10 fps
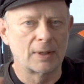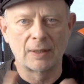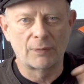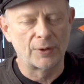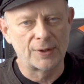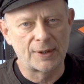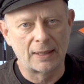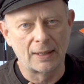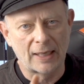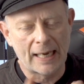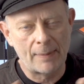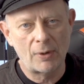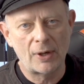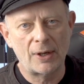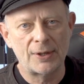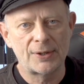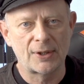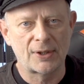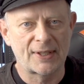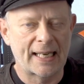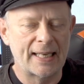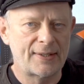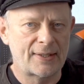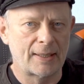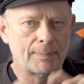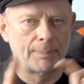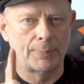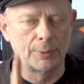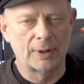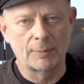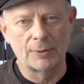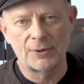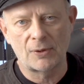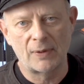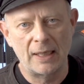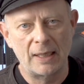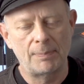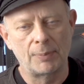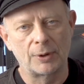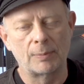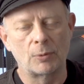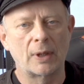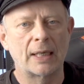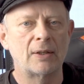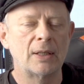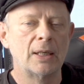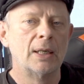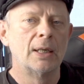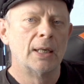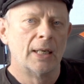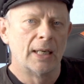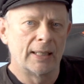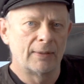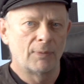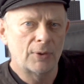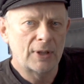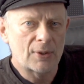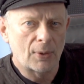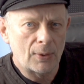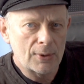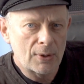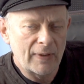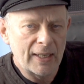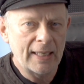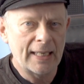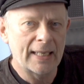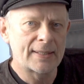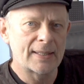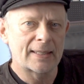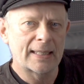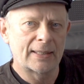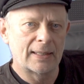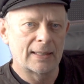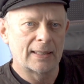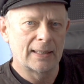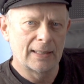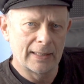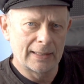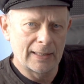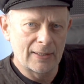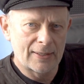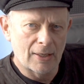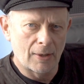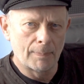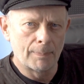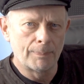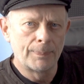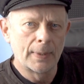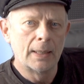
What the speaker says: different cameras, size them, put them on screen, put them together. And what is also very nice is that there is some,